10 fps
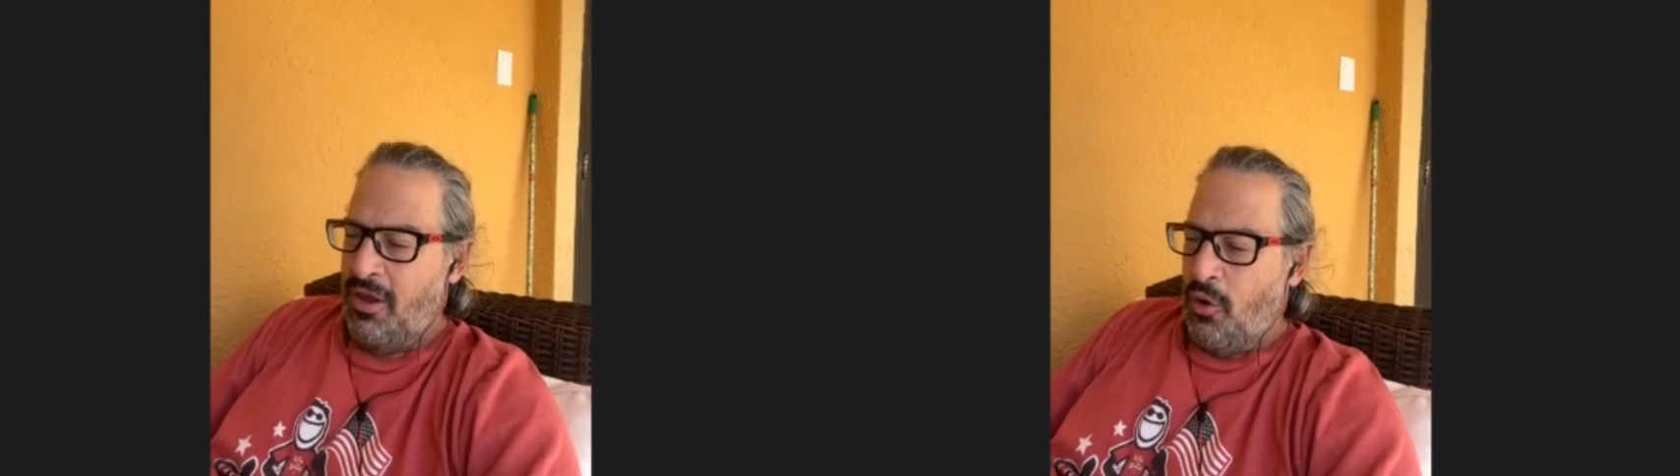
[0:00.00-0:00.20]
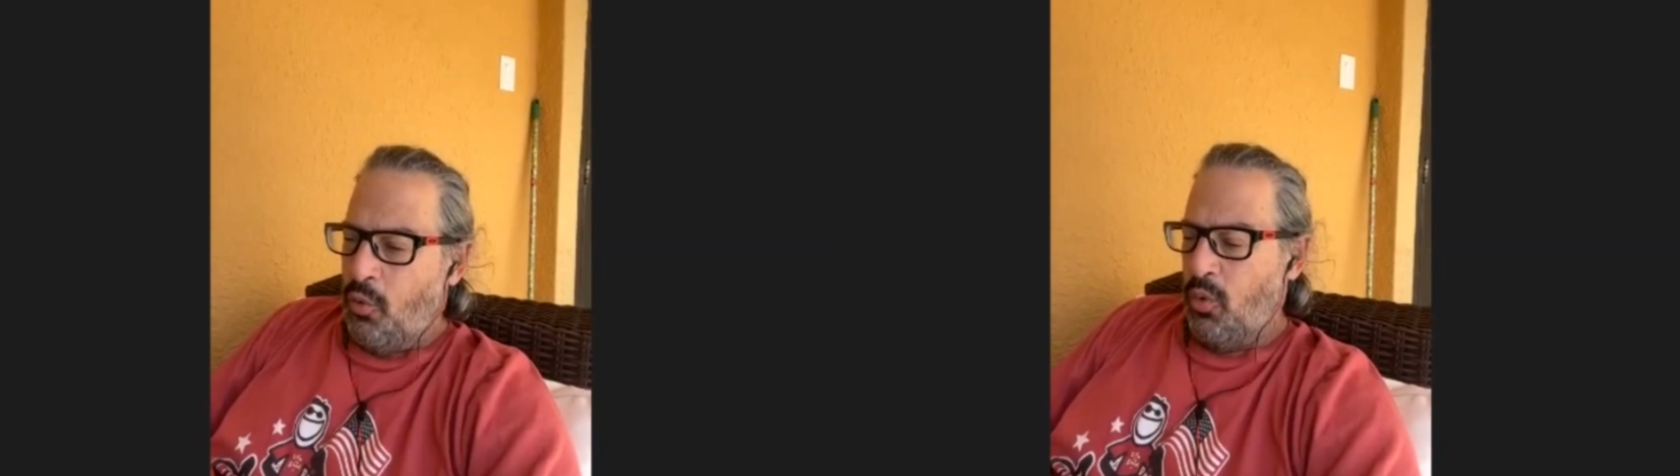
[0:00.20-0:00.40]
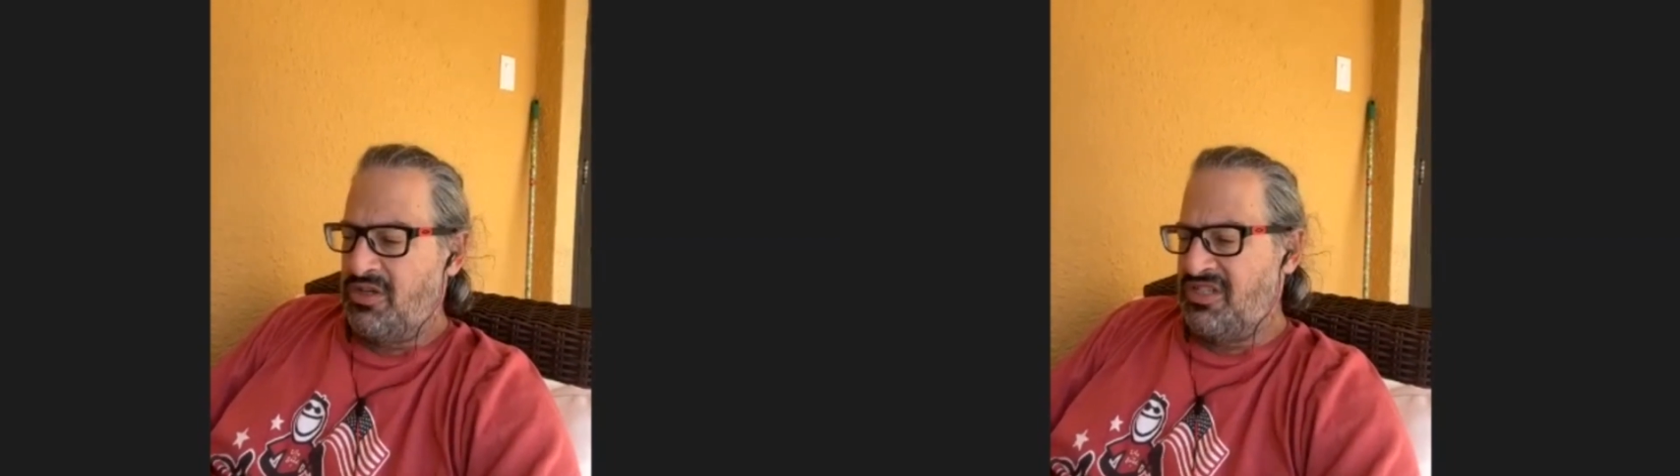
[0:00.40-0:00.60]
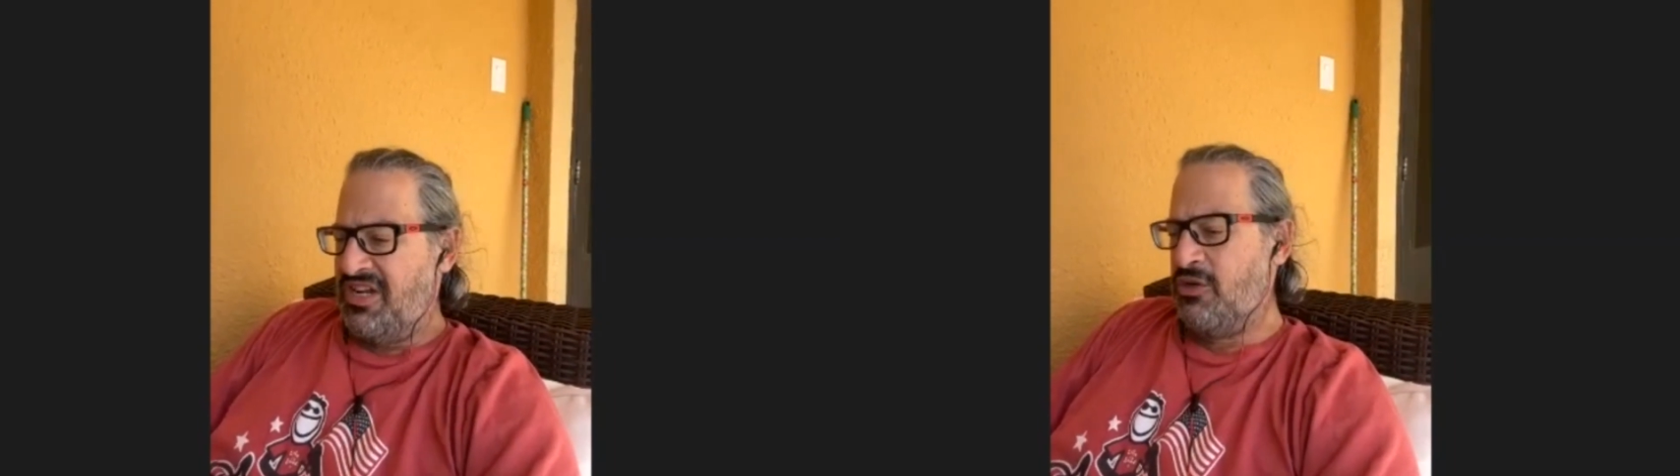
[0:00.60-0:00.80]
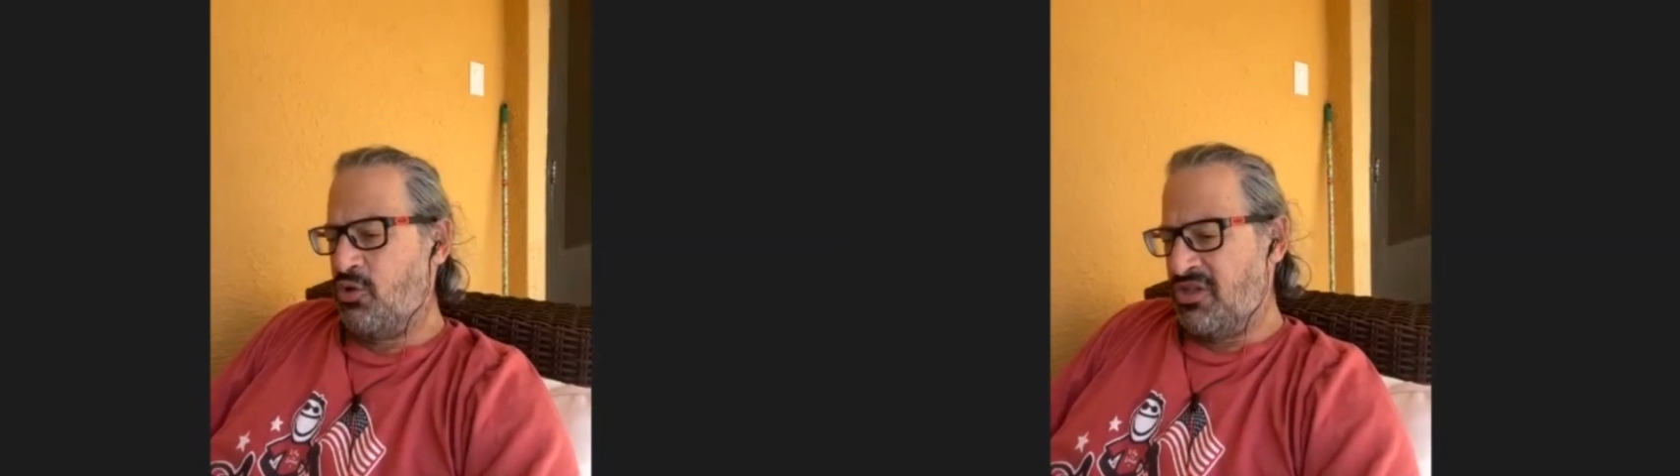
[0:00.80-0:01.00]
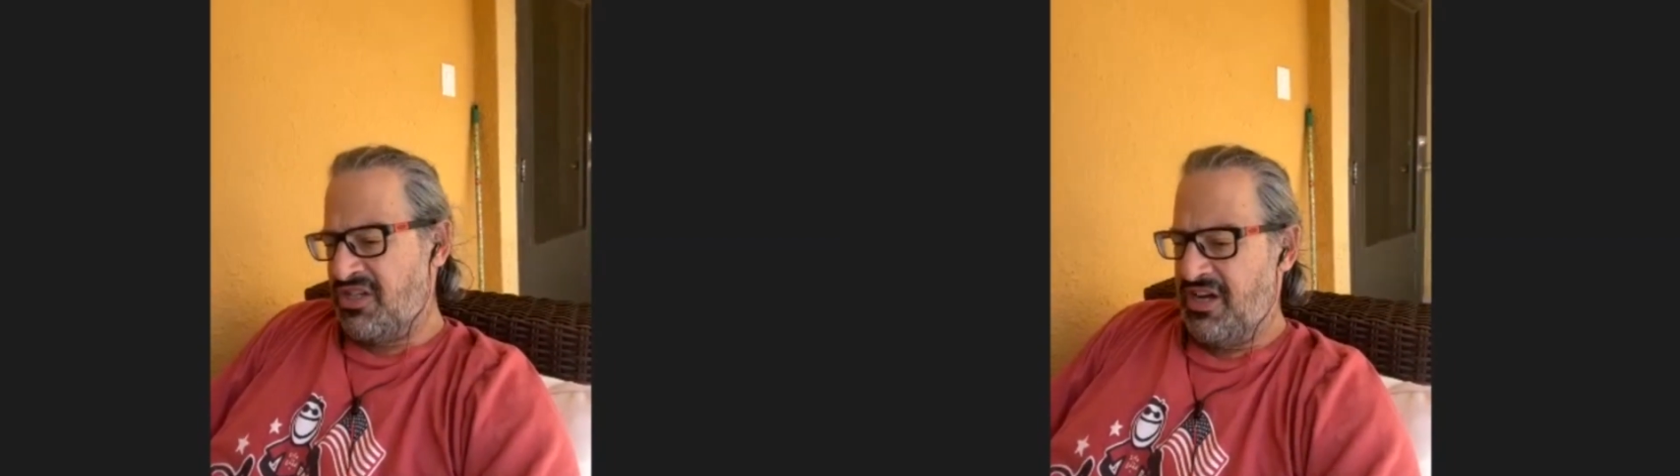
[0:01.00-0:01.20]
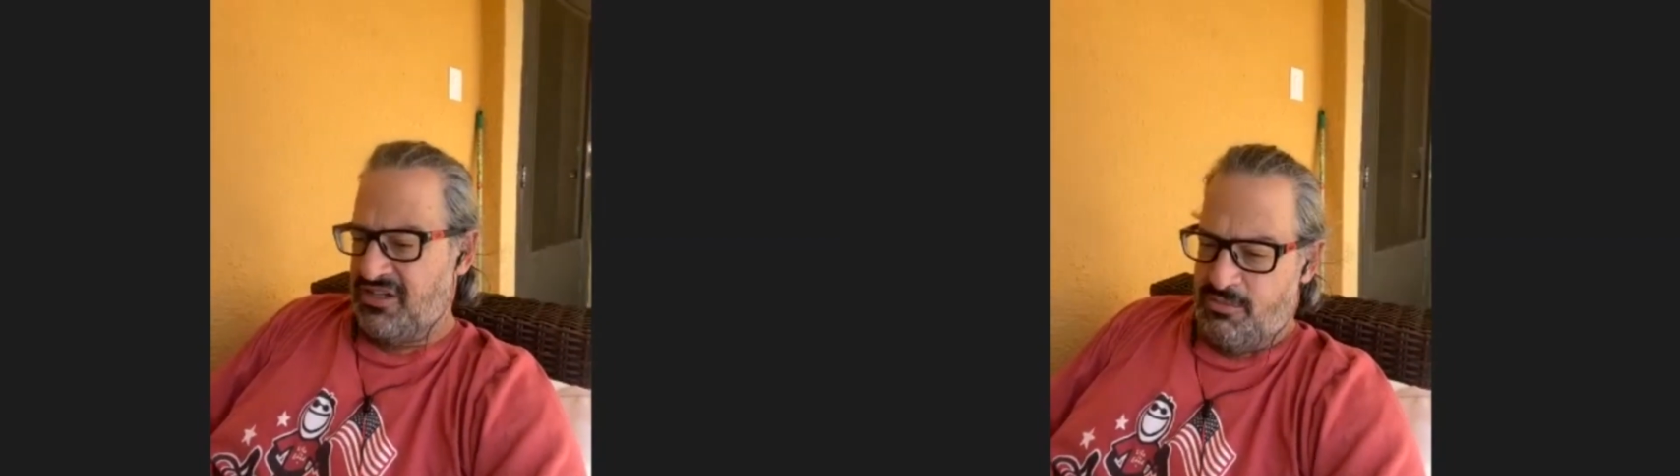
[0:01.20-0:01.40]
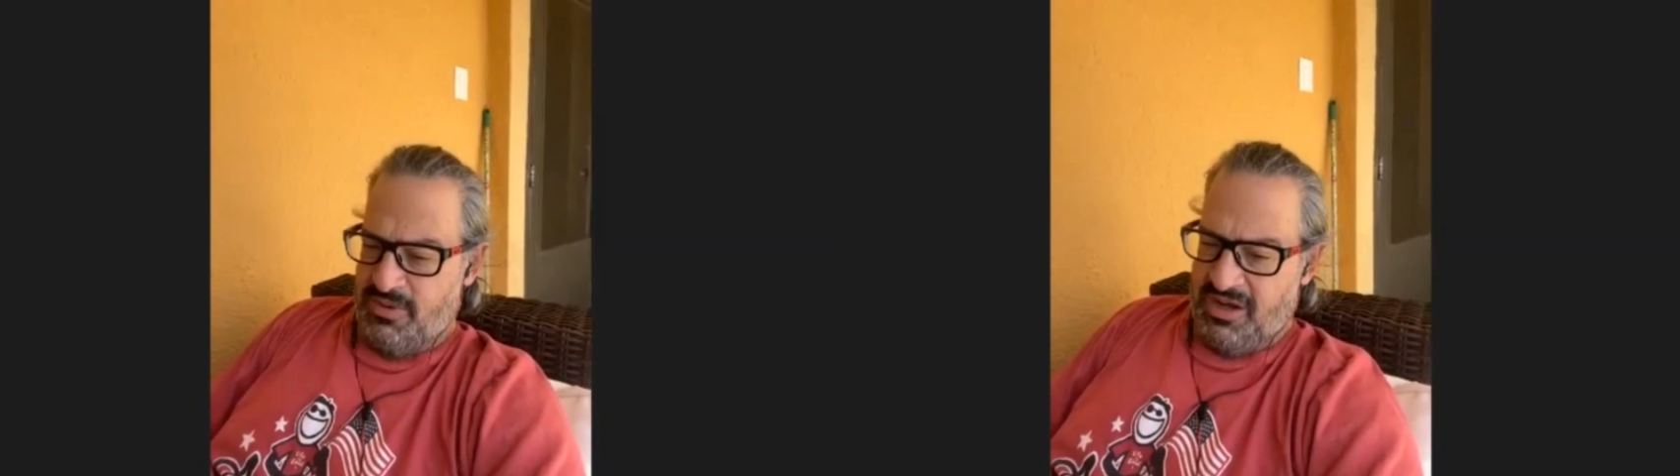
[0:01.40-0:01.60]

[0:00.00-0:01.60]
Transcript: what's interesting to me.